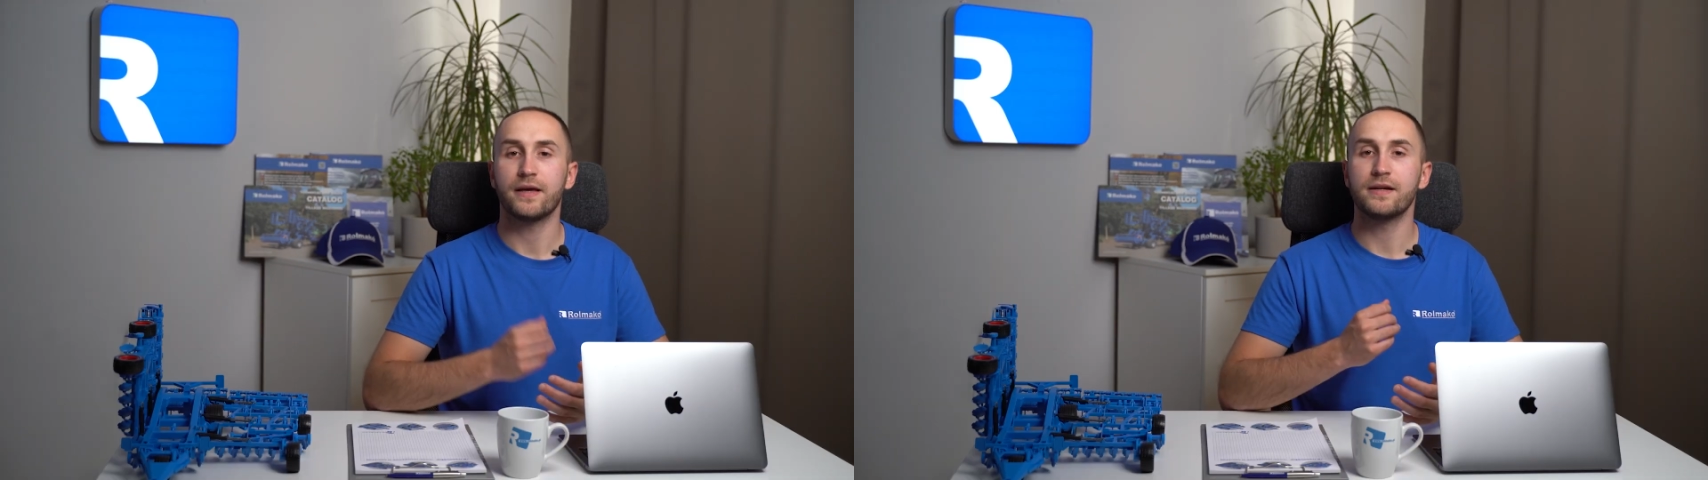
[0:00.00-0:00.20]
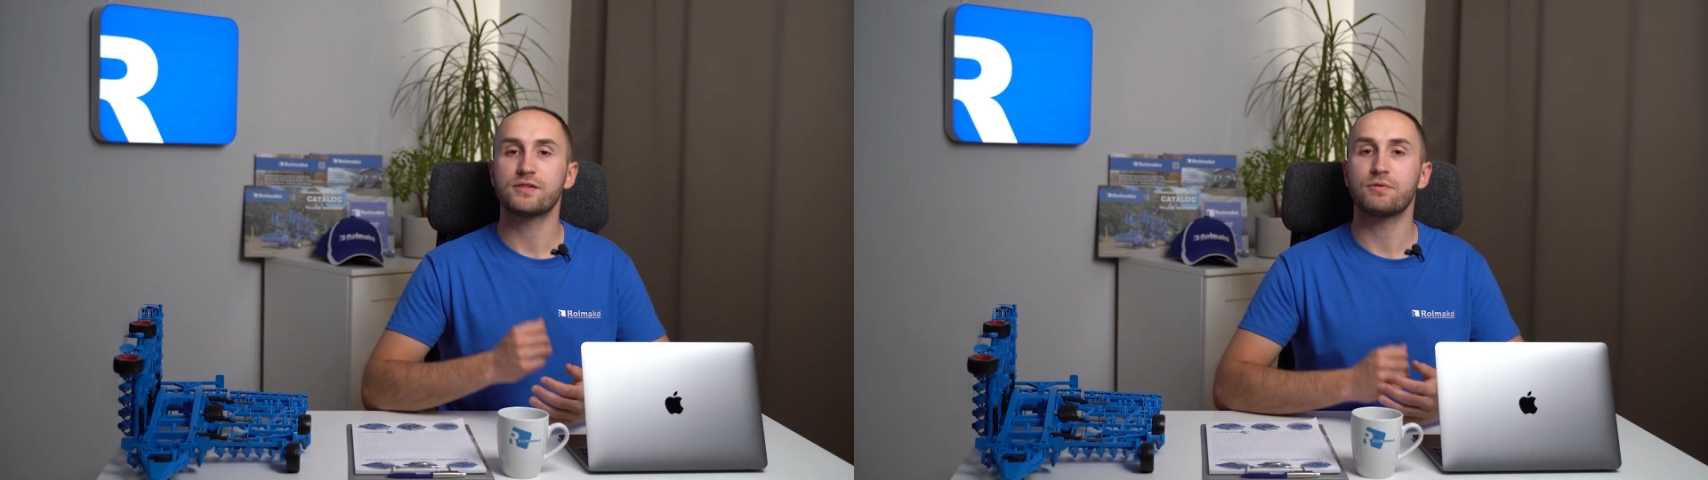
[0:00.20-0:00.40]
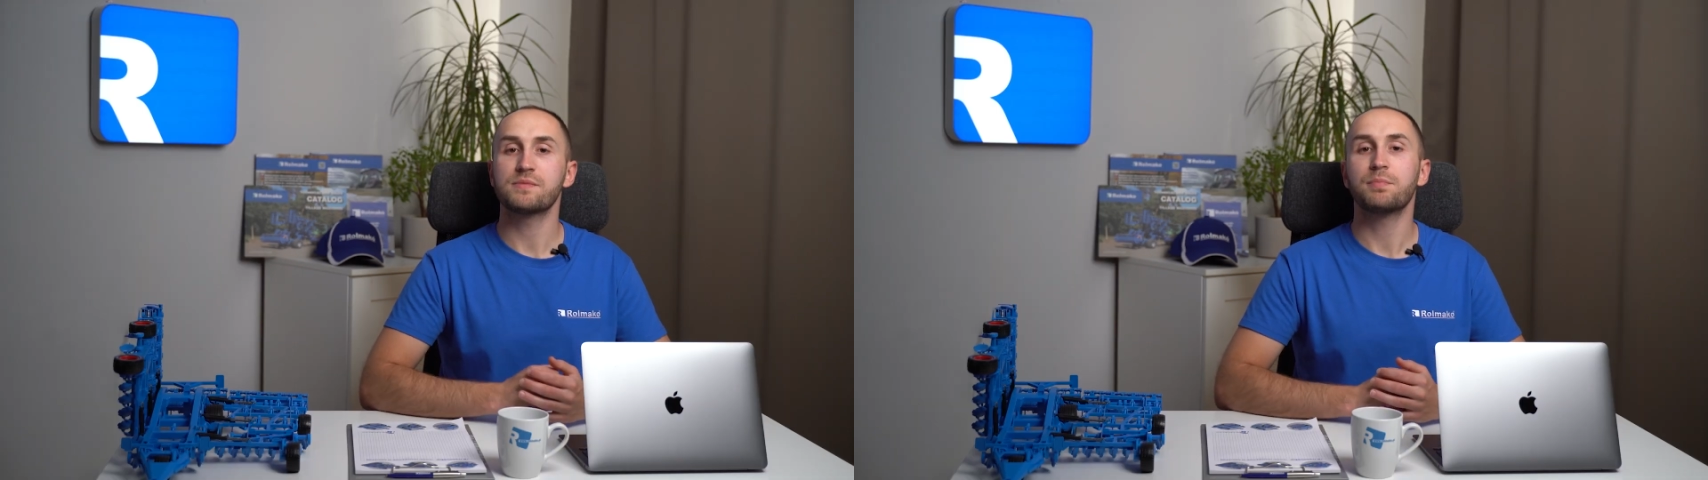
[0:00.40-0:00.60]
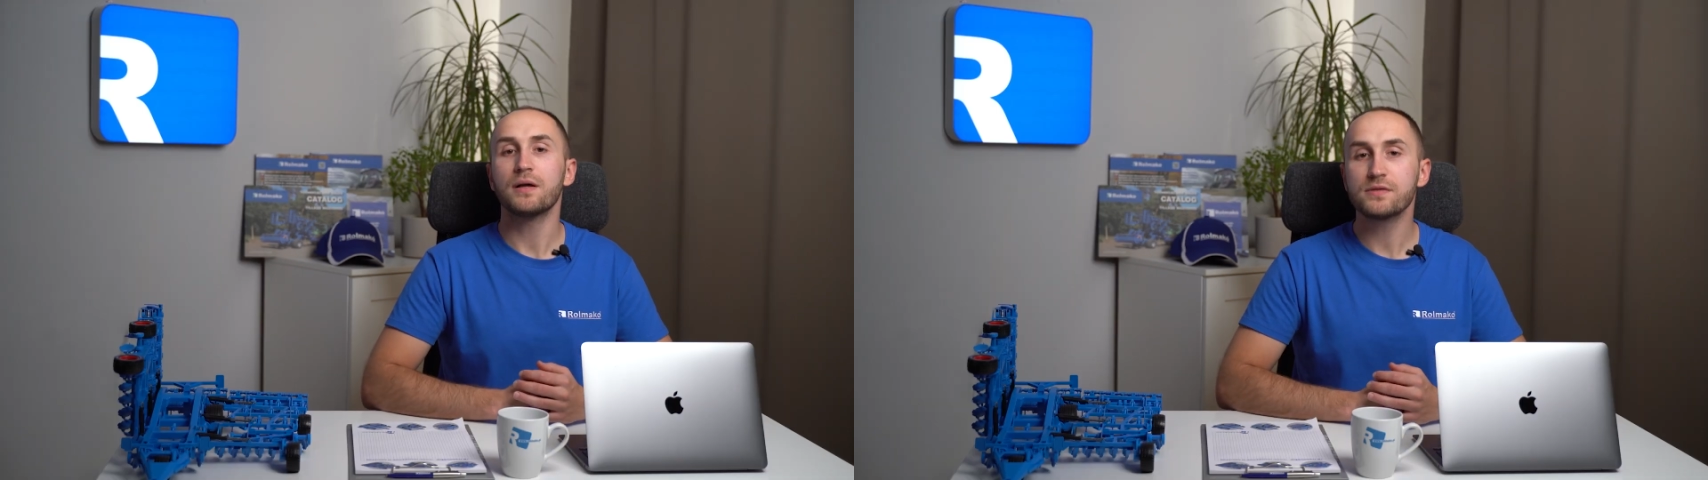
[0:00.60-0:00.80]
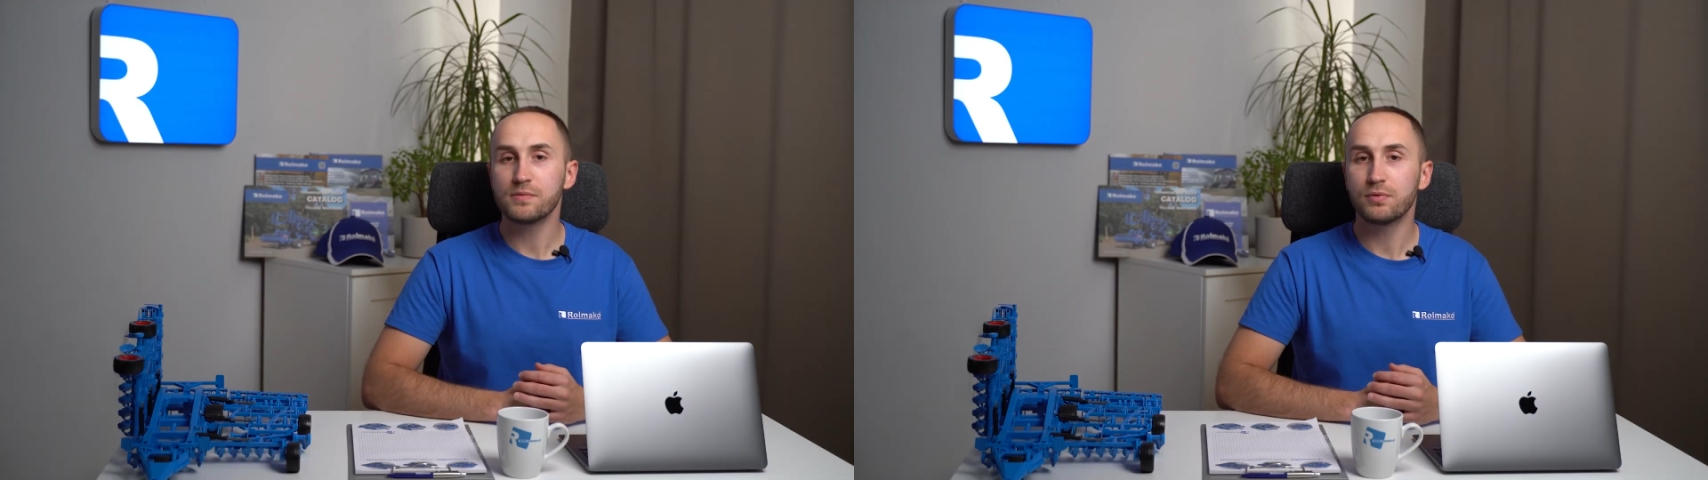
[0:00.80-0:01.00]
it is
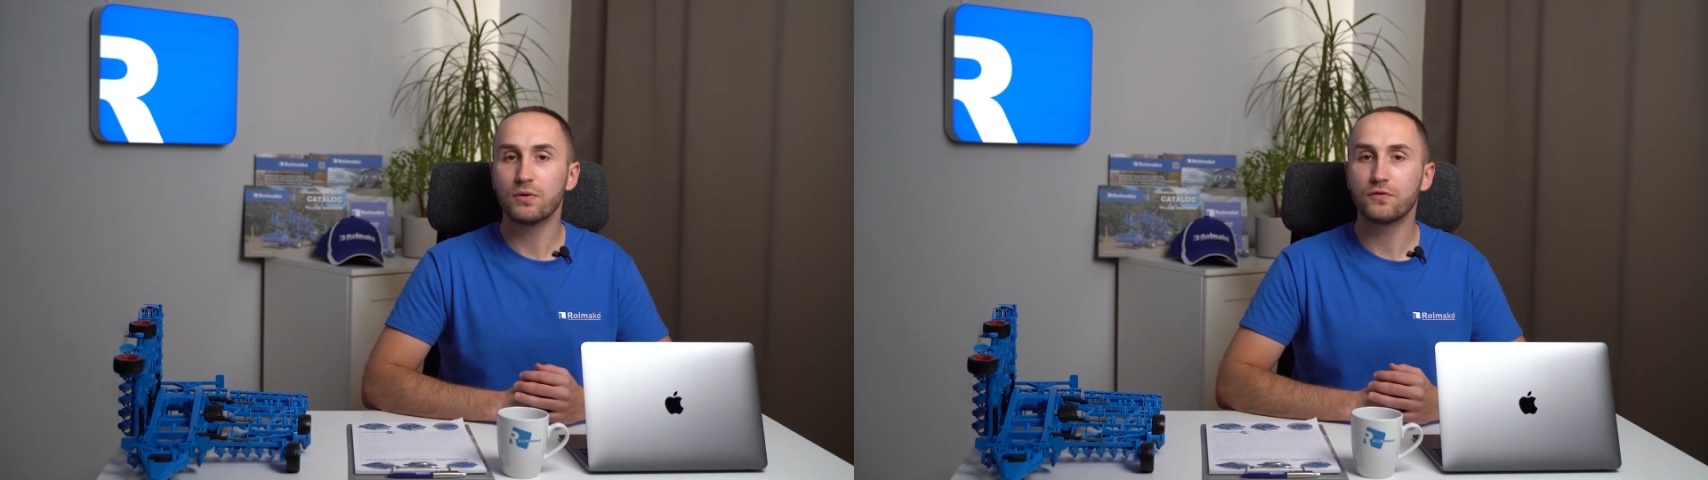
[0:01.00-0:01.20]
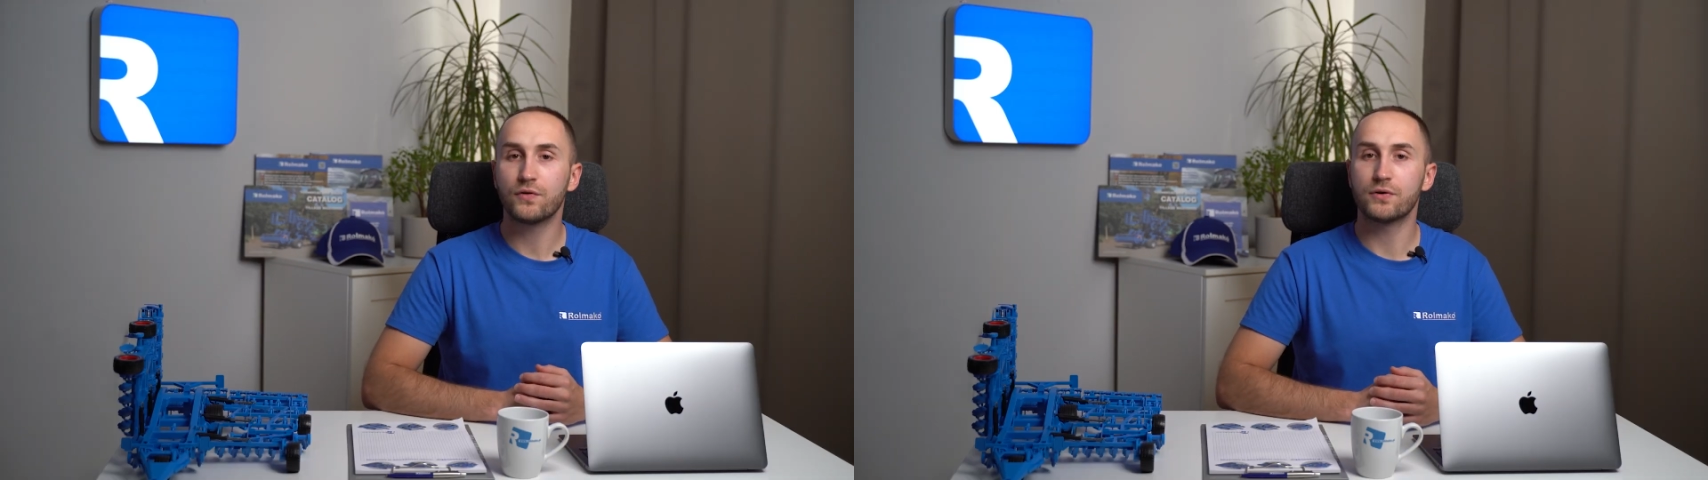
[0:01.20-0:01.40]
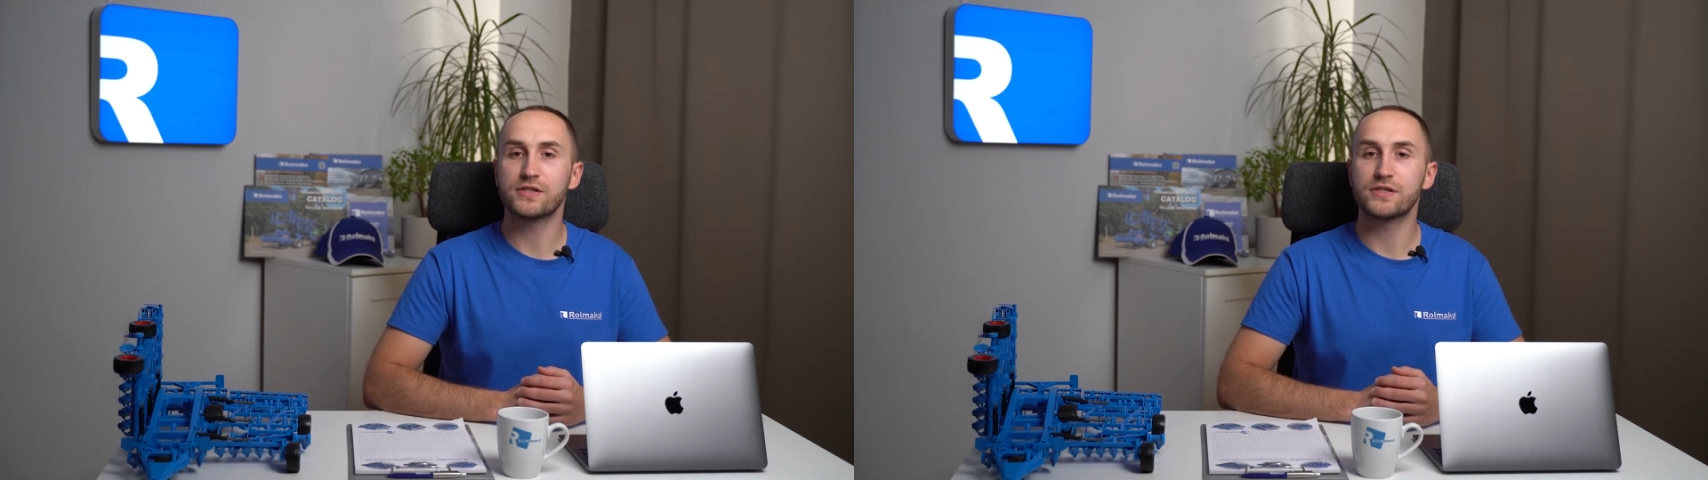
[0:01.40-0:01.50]
responsible for